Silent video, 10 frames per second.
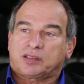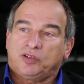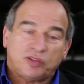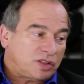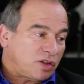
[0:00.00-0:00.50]

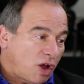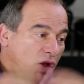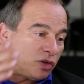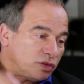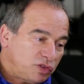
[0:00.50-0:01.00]
Not the
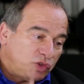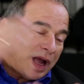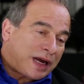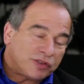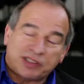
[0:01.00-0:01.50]
whole two
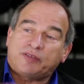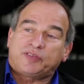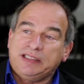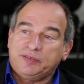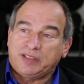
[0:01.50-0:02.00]
hours
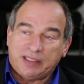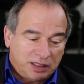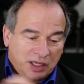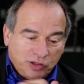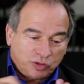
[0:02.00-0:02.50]
every evening